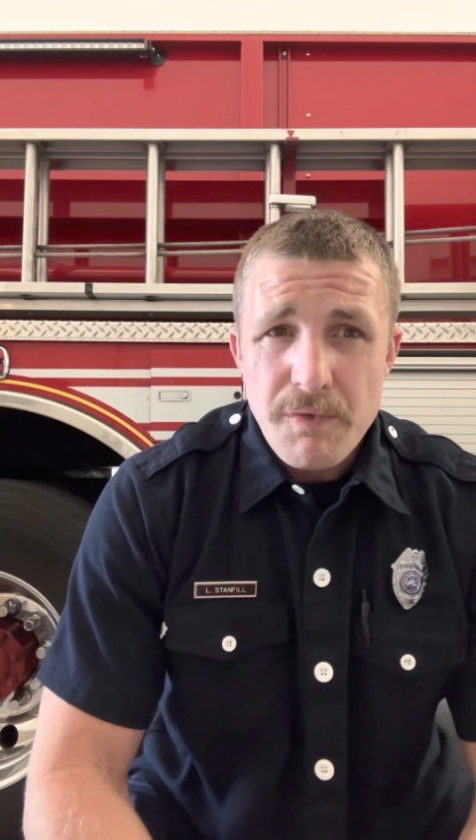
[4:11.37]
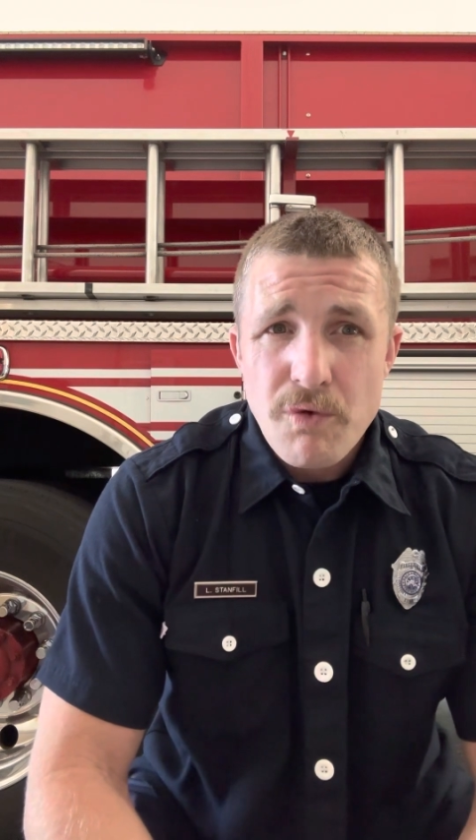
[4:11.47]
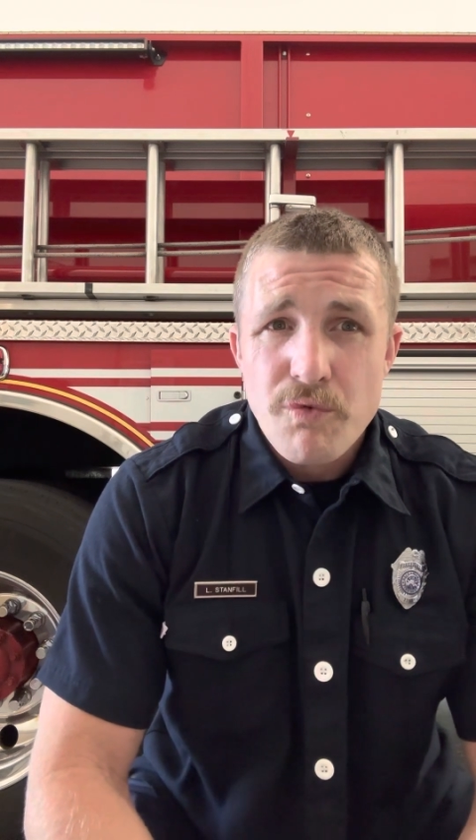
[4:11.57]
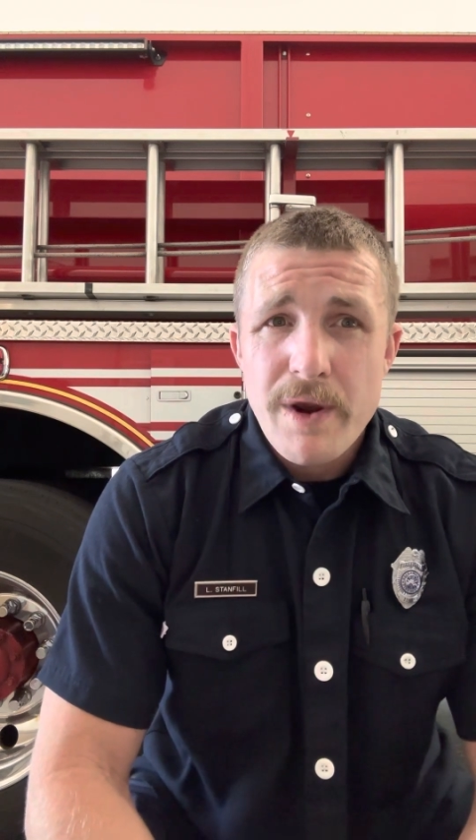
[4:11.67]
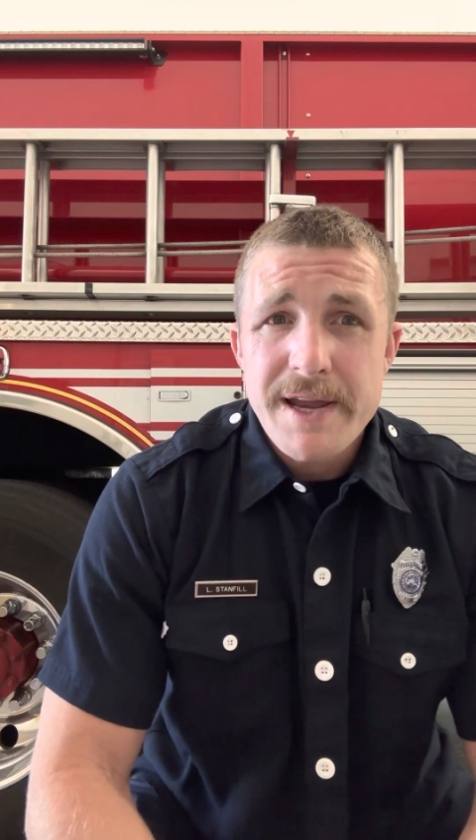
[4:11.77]

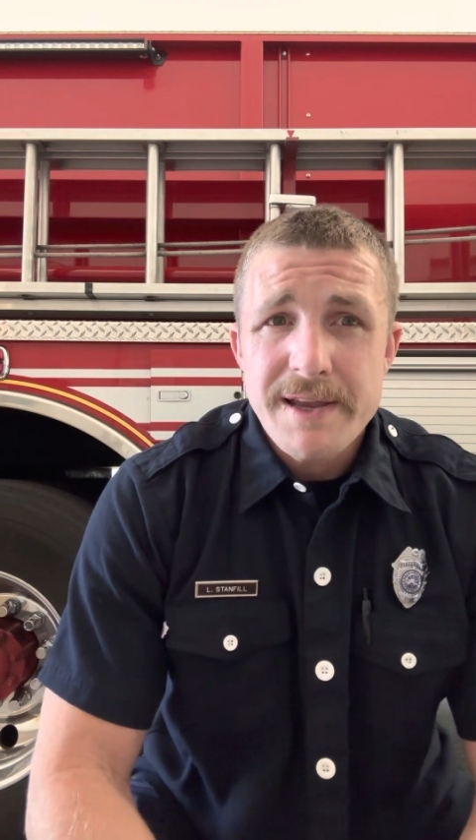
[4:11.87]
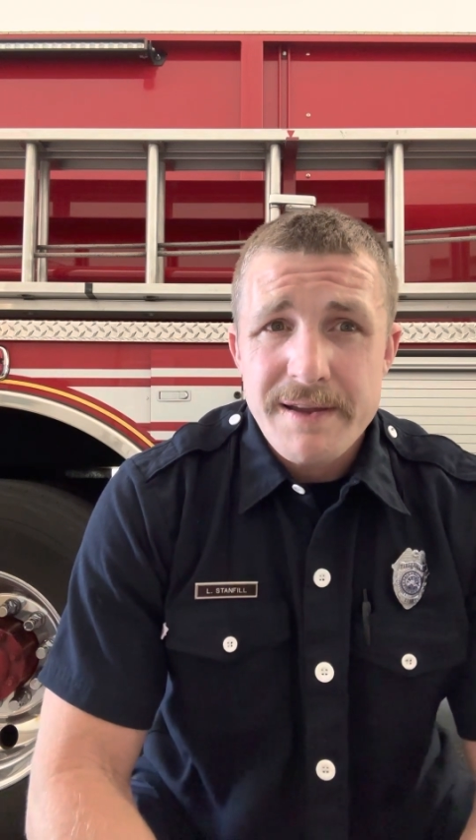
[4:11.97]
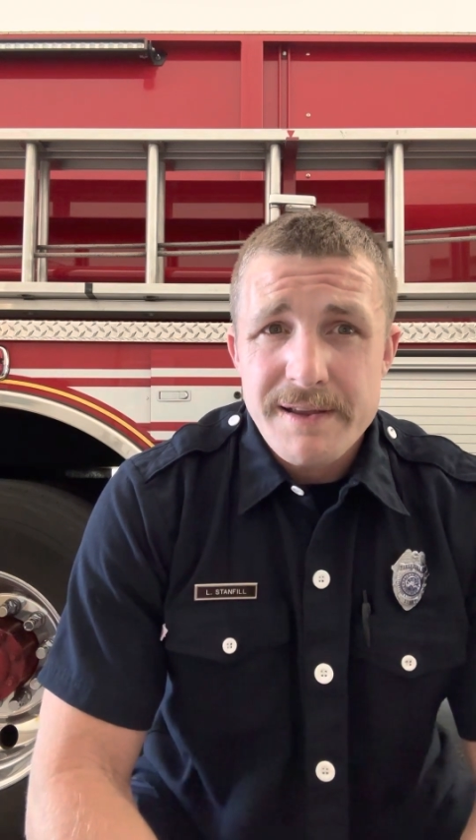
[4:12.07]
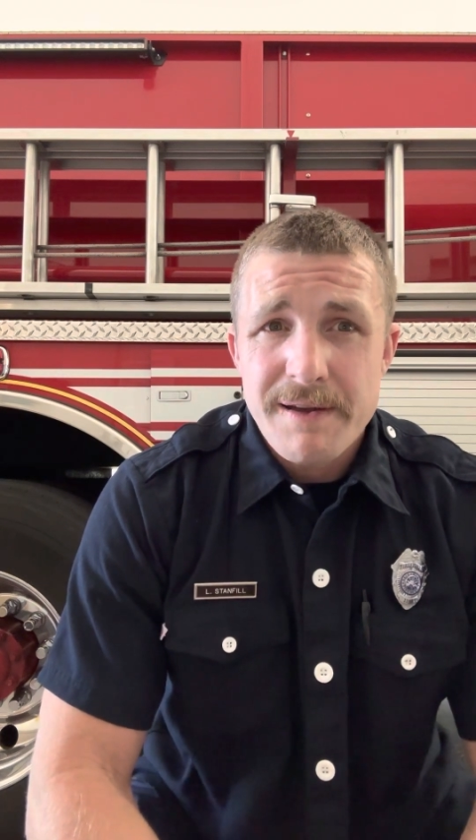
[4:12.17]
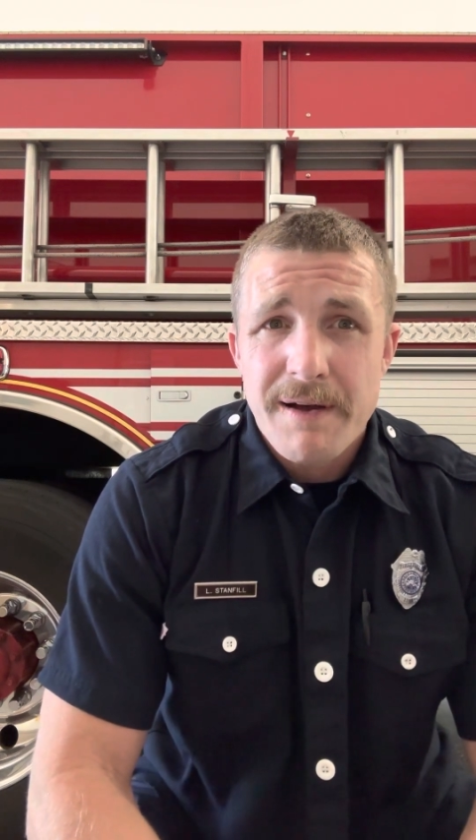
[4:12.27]
rate
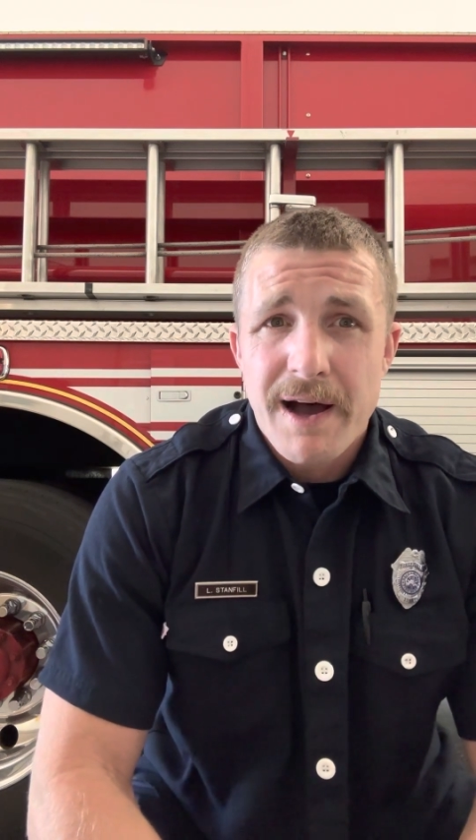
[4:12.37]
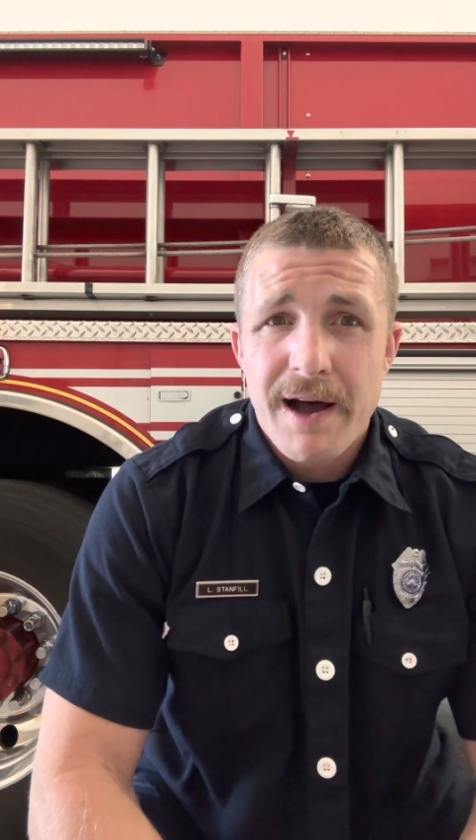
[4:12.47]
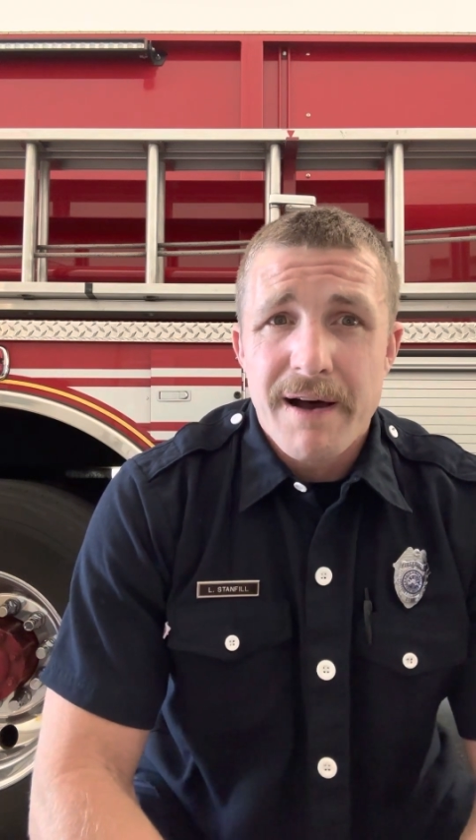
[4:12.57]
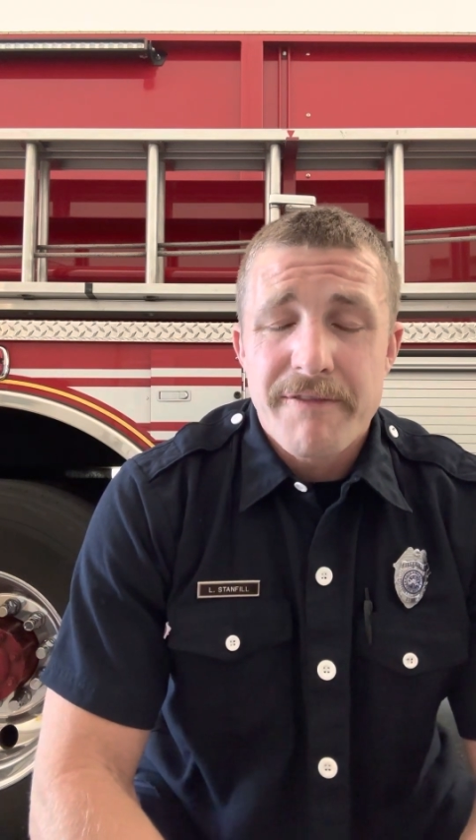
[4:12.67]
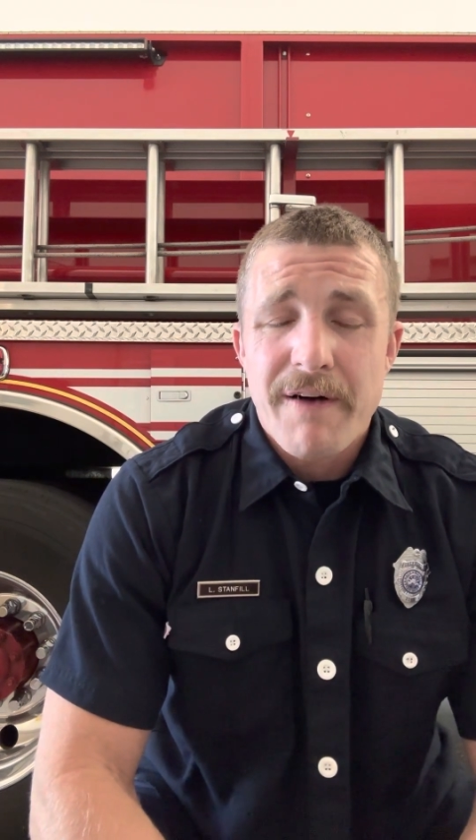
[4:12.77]

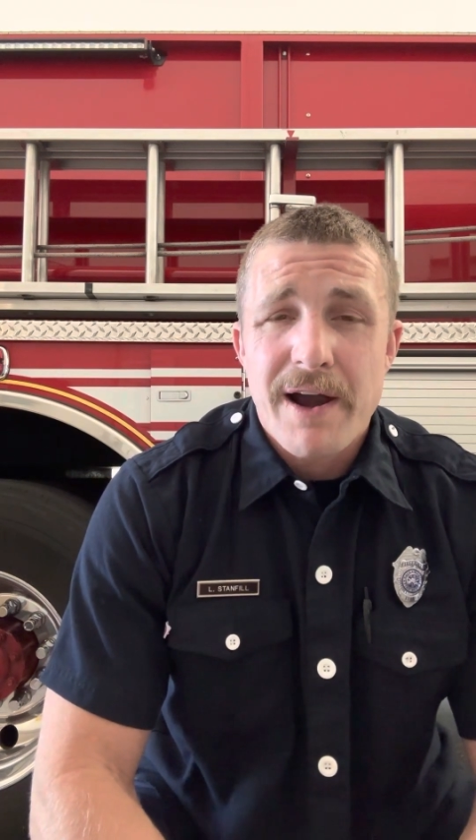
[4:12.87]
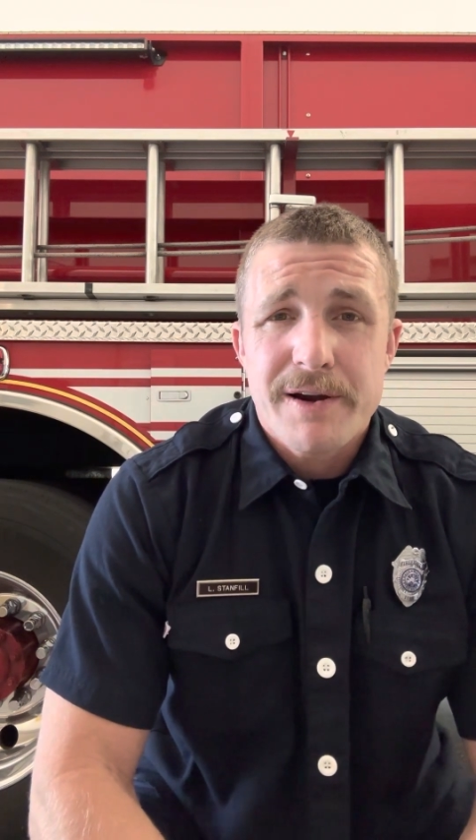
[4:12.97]
fire